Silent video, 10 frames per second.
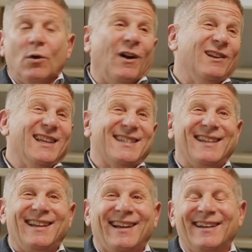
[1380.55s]
are
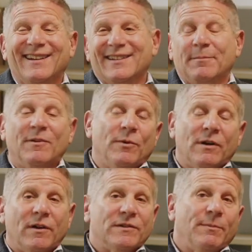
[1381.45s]
listed on some
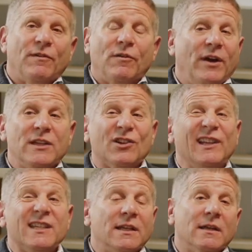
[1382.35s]
of our friends are
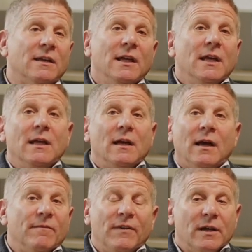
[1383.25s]
listing
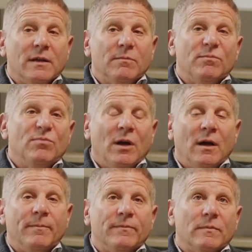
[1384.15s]
very
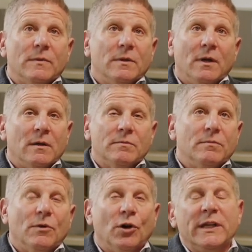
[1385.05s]

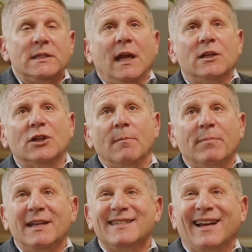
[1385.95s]
early stage
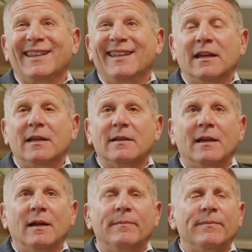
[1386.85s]
companies on a
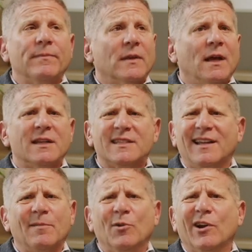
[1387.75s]

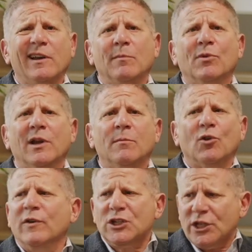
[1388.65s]
stock market in
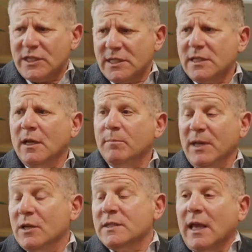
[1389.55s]
Mauritius
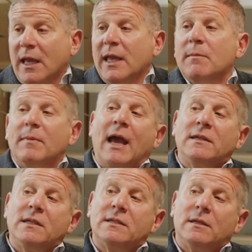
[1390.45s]
because they can get
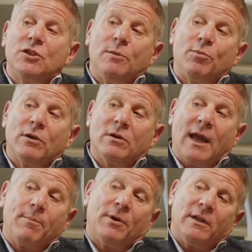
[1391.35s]
access to cheaper
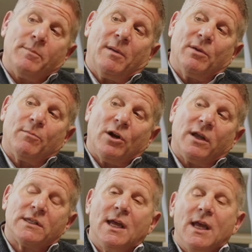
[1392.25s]
capital in the public
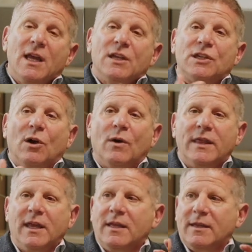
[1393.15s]
markets. So I
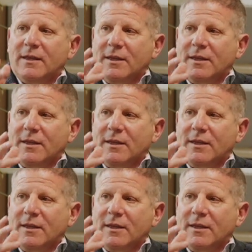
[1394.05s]
think